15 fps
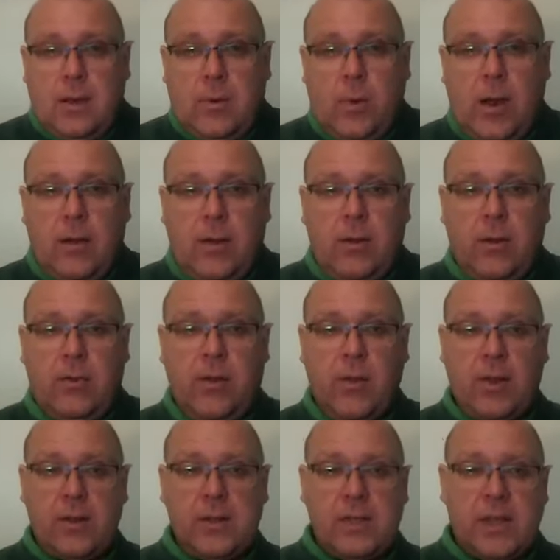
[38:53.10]
Well, for
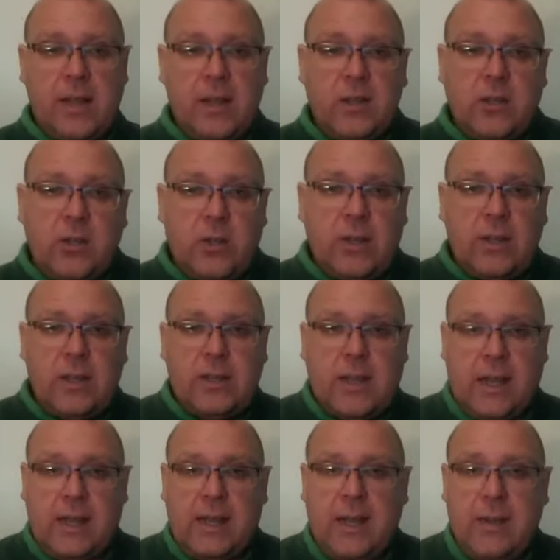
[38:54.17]
those that have joined us,
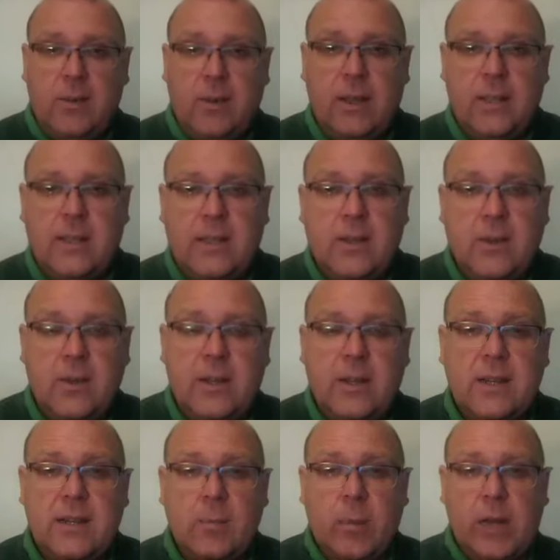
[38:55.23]
thank you. It's good
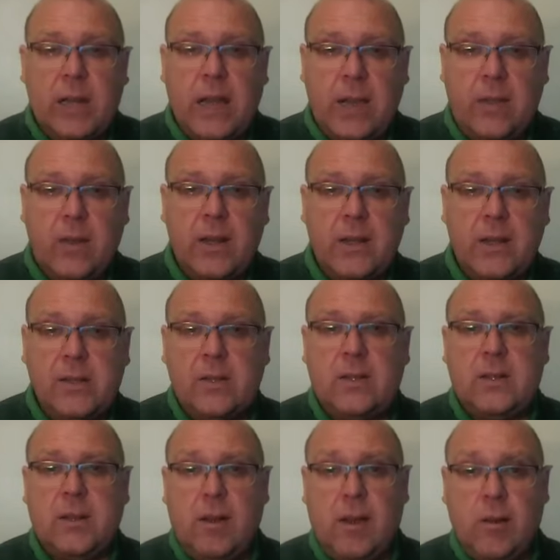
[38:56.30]
to be together. It's good
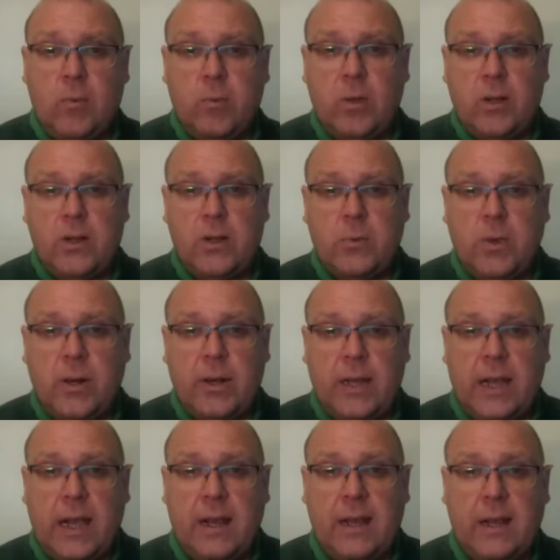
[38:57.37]
to open God's Word
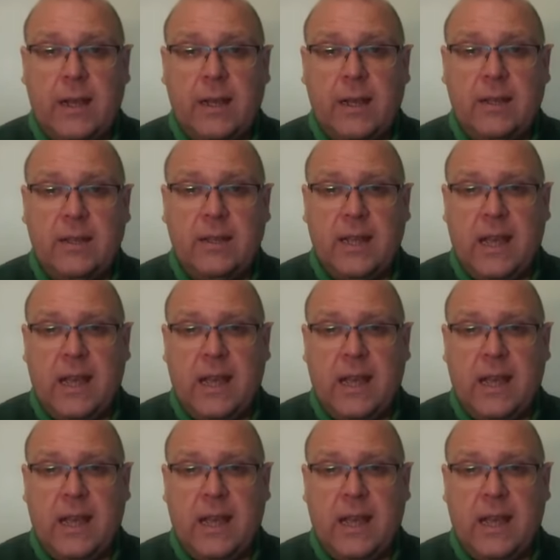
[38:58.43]
again and